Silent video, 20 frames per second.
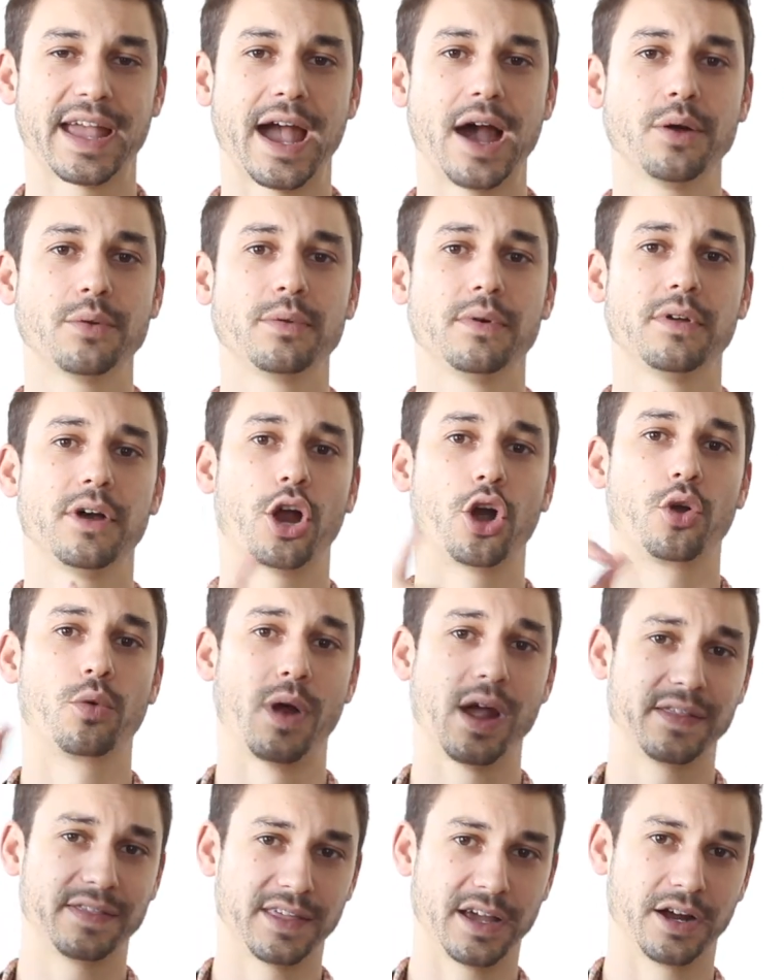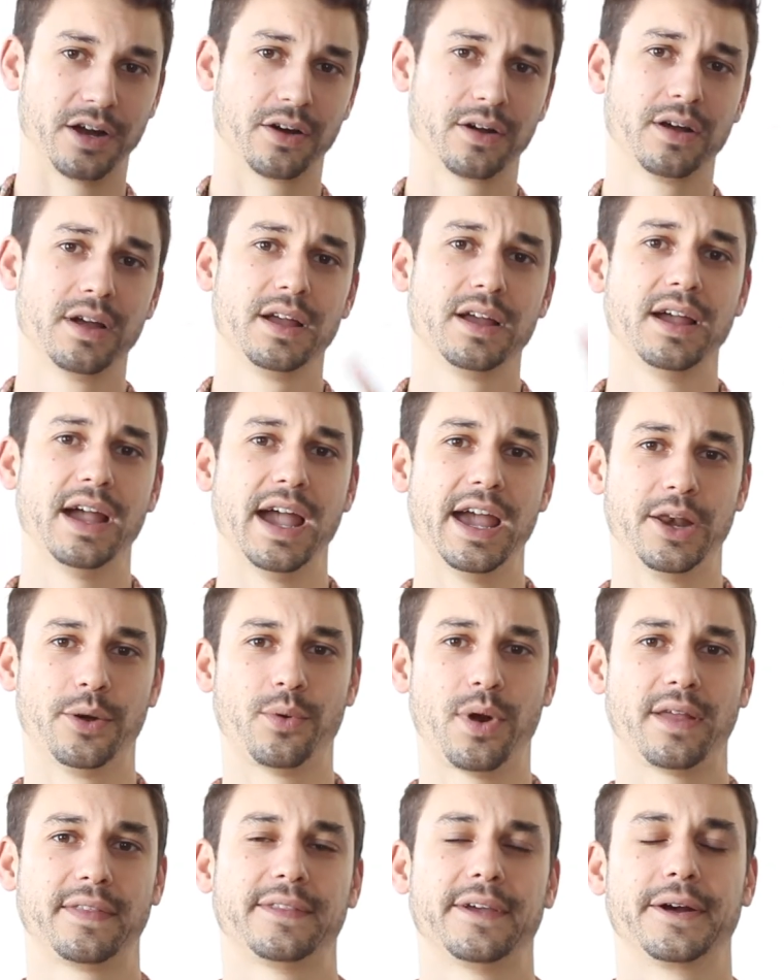out are right there and
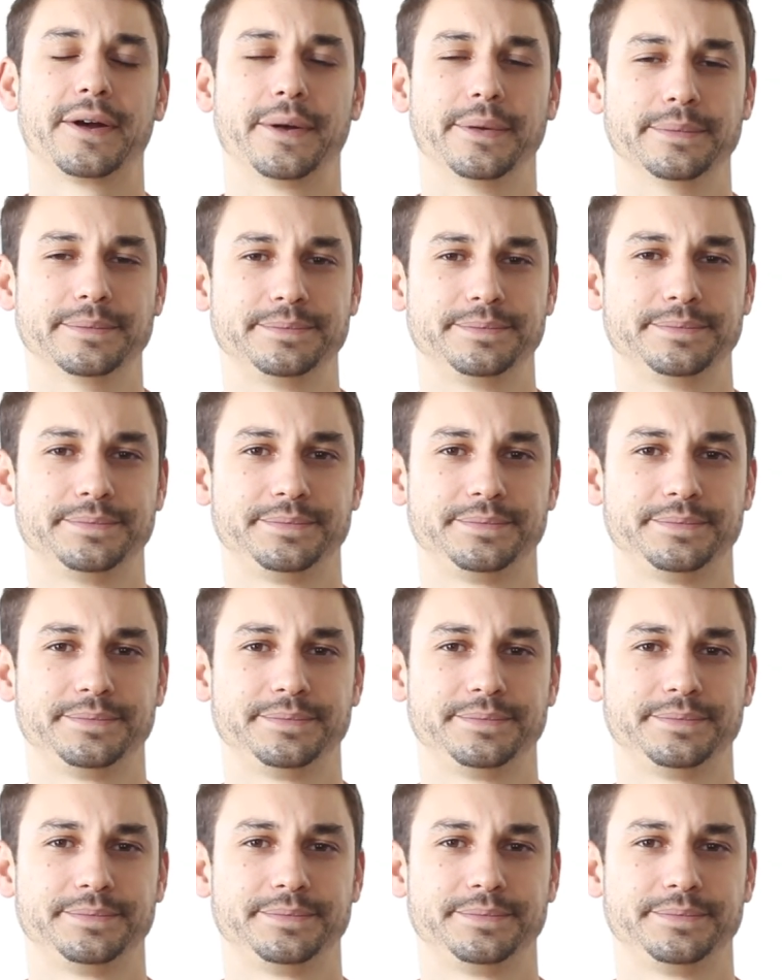right there.